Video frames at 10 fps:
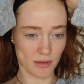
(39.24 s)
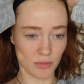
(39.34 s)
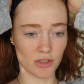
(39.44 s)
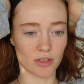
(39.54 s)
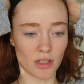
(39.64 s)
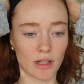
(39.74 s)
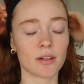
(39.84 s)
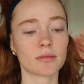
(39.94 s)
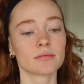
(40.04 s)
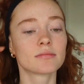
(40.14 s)
I'm just gonna
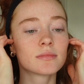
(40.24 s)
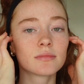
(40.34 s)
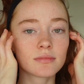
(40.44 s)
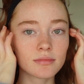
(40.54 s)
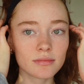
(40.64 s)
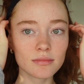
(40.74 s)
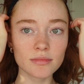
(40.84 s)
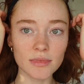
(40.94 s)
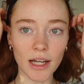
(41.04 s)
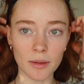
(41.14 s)

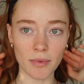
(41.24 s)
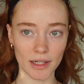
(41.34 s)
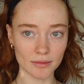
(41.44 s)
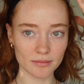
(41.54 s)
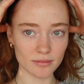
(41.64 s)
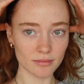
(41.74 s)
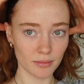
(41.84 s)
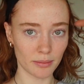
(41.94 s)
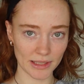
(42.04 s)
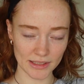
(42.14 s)
take my
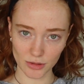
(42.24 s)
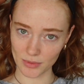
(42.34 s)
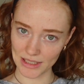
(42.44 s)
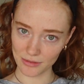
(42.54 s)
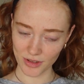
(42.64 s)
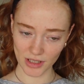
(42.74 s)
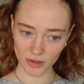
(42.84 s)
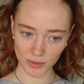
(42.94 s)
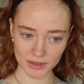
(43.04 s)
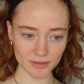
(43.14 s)
bangs away for this
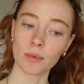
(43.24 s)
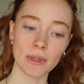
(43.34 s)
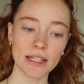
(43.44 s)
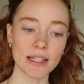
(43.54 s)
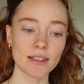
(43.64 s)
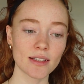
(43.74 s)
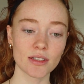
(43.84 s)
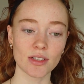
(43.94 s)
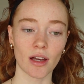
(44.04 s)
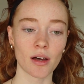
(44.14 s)
one. We need
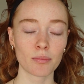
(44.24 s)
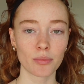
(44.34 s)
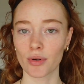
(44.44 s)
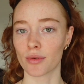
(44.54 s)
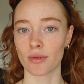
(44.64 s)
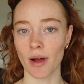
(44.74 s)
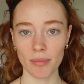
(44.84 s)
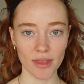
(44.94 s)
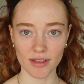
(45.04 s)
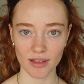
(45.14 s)
to
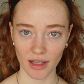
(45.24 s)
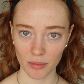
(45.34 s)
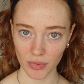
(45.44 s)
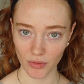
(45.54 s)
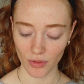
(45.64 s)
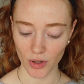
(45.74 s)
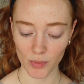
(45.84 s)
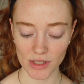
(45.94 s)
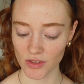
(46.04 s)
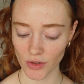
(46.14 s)
prep the skin before
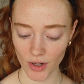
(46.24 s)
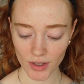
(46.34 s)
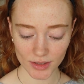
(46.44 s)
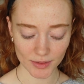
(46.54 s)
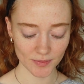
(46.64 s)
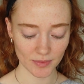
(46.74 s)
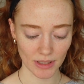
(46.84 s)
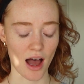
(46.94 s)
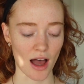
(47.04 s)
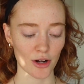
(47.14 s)
we start.
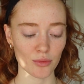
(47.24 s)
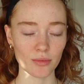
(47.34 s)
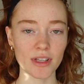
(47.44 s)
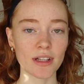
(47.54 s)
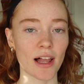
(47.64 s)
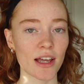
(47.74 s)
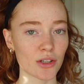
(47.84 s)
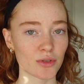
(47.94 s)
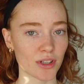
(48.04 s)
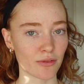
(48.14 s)
I don't really like
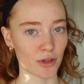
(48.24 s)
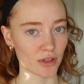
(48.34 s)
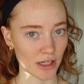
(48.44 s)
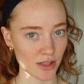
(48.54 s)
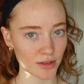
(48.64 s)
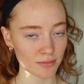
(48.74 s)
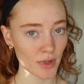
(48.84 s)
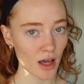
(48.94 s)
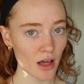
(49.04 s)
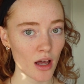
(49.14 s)
using foundation,
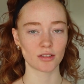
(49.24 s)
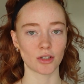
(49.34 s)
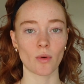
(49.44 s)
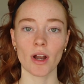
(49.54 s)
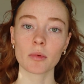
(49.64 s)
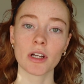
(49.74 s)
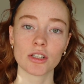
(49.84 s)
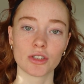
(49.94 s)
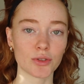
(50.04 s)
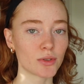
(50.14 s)
so what I'm gonna
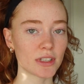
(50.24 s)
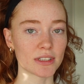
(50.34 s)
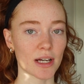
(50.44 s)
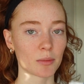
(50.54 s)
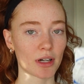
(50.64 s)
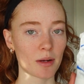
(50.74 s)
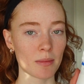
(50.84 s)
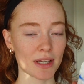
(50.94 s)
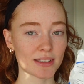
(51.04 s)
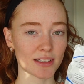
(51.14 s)
do is I'm gonna mix